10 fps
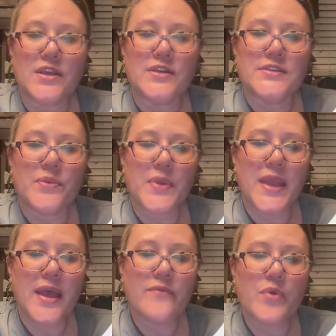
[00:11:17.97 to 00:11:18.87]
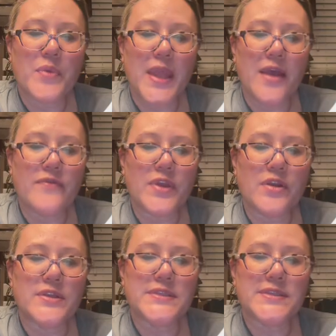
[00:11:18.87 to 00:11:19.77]
So what we have
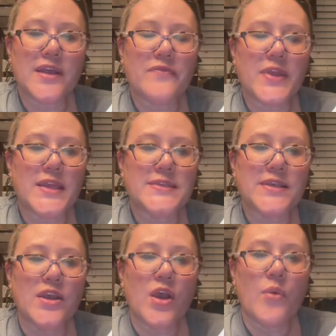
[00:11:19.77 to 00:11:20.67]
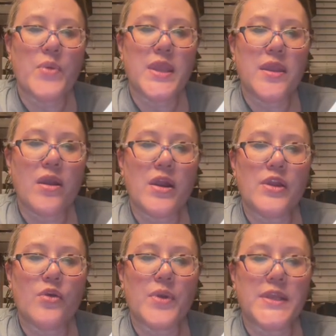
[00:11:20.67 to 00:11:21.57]
here and stuff is we are
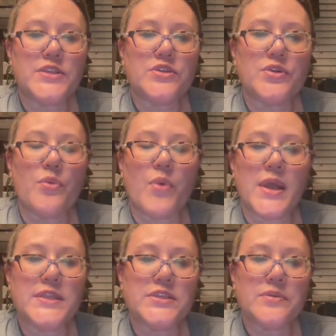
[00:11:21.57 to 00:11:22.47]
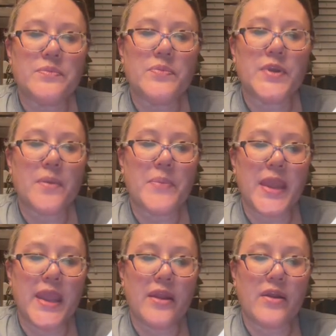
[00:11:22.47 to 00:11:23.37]
going to want to
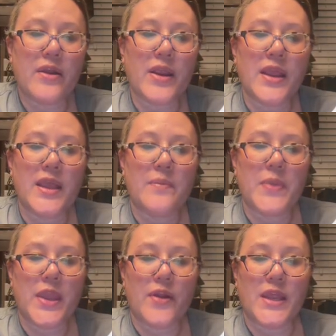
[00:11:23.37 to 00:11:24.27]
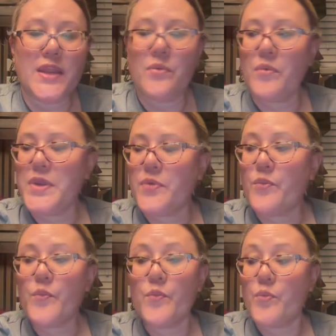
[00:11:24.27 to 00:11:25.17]
pair it. And
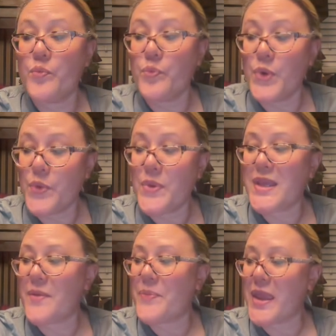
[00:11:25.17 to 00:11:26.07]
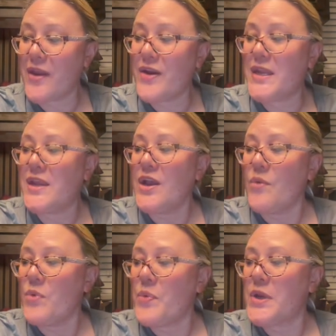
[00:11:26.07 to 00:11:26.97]
when we compare it,
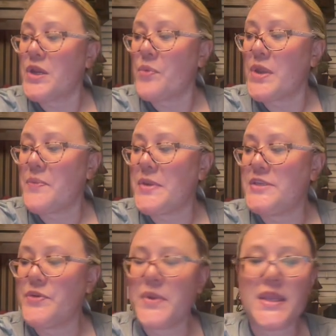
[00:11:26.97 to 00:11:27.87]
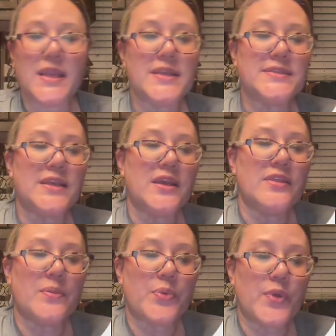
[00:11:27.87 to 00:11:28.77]
what we're going to want to be doing is
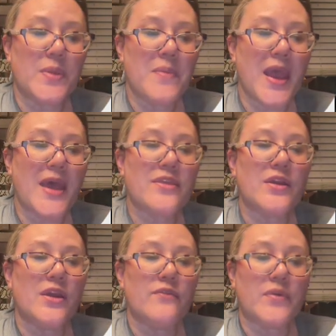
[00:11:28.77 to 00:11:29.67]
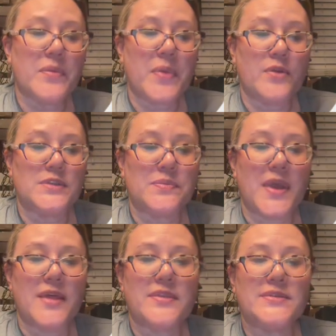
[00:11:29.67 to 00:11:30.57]
the pre-math from the
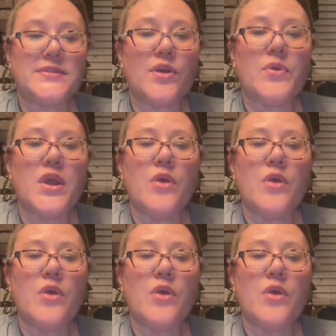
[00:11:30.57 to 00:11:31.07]
post-math. So